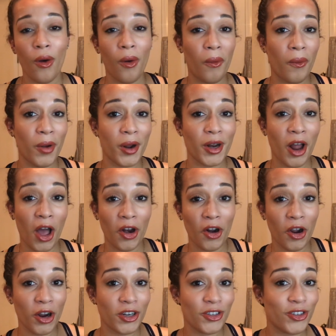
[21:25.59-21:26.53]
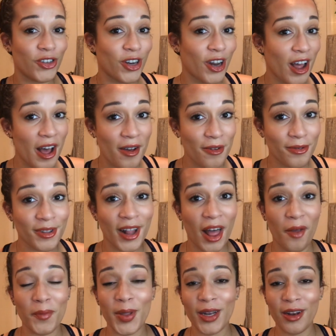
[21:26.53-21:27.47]
or not harsh enough,
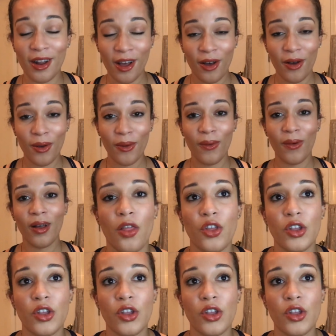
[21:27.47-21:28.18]
let me know.